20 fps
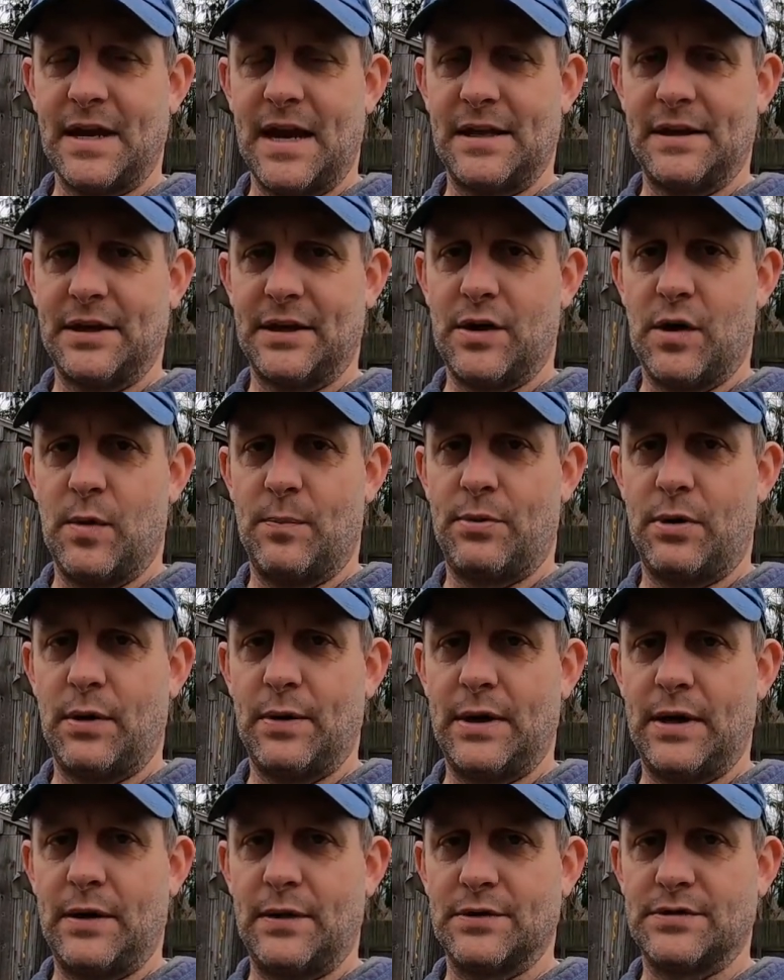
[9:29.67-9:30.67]
and the
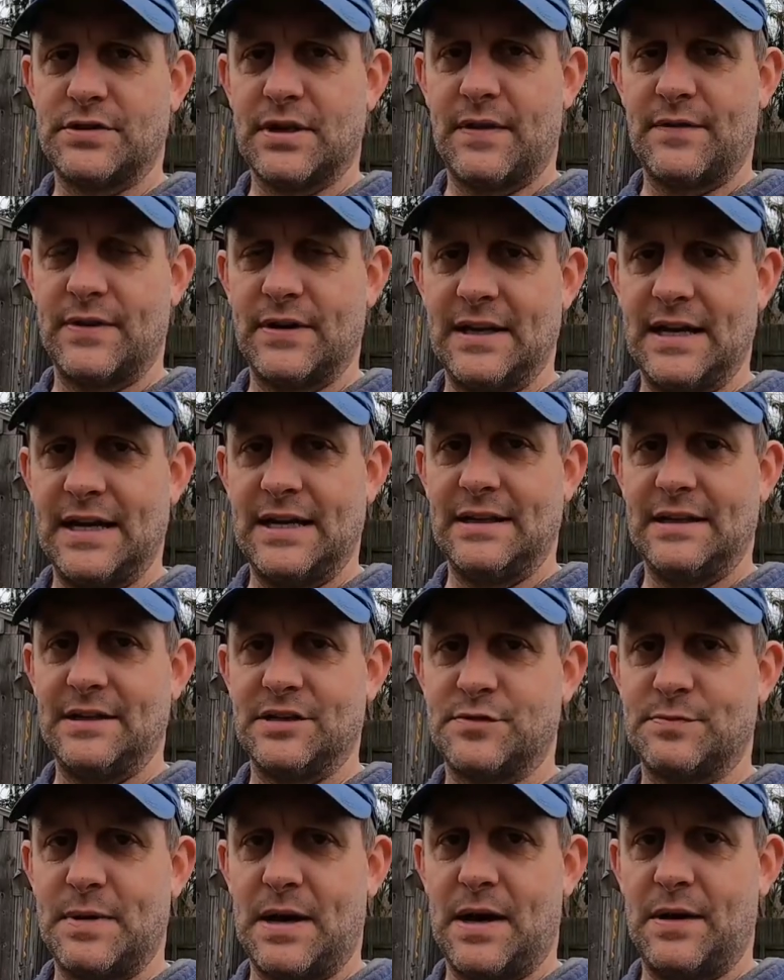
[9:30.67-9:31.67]
GoPro Hero seven in
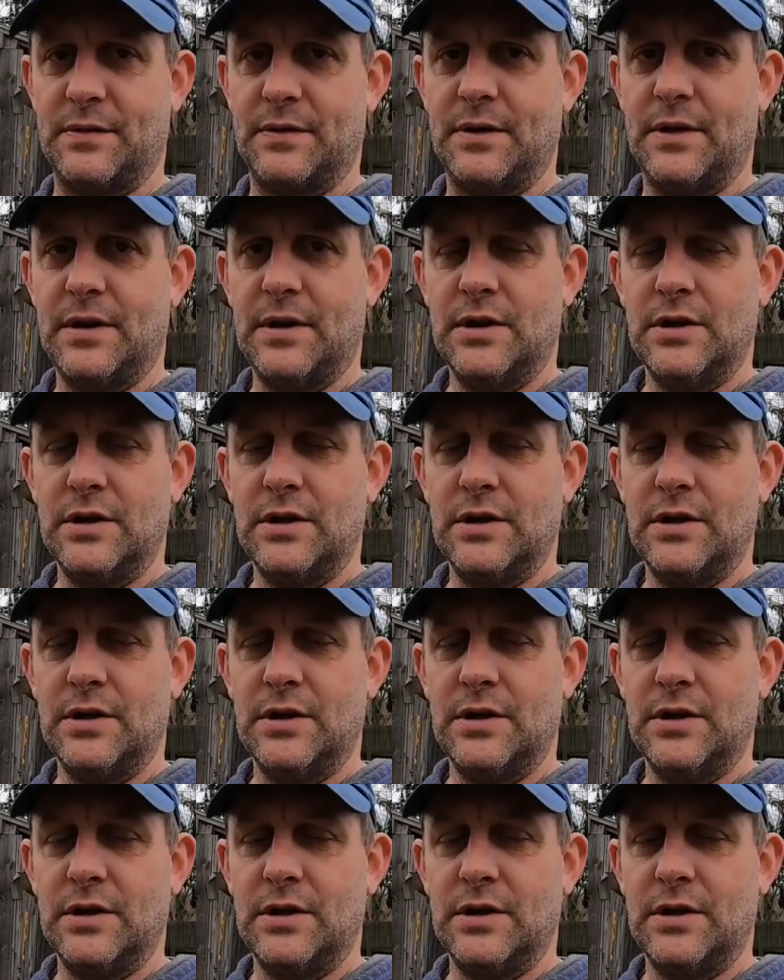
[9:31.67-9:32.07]
this mount